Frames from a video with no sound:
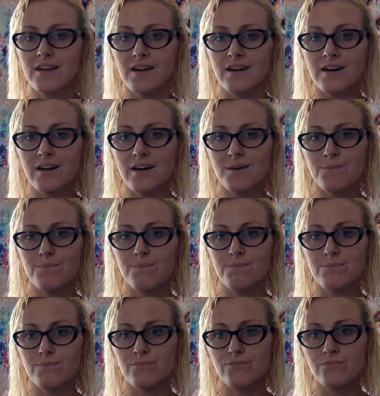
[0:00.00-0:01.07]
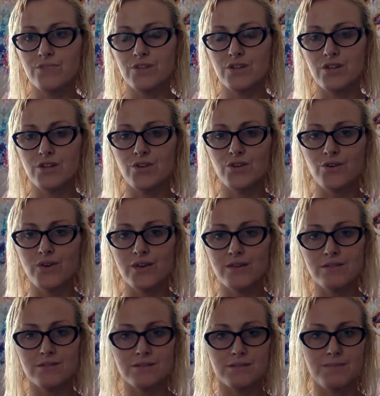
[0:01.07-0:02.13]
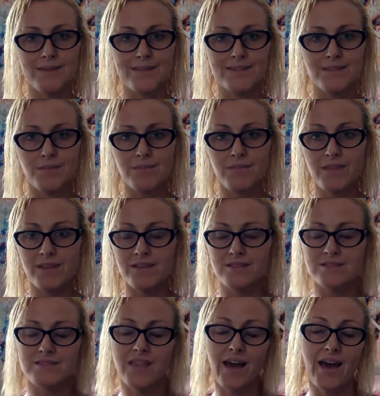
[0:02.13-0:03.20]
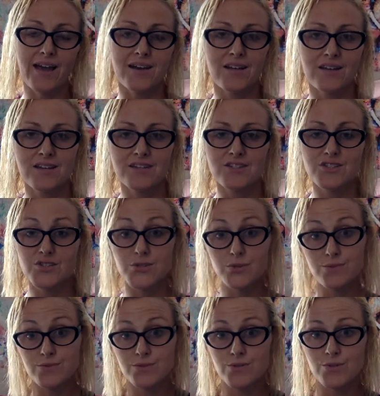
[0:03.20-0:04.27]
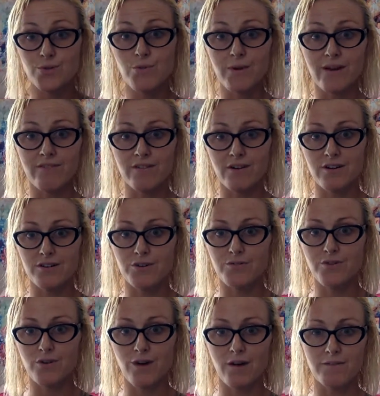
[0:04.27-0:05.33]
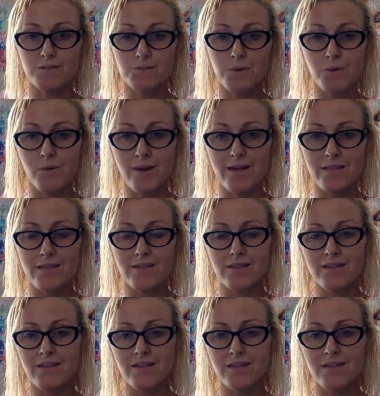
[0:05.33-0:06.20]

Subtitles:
You know, you can make something that suits you, whatever you feel comfortable with.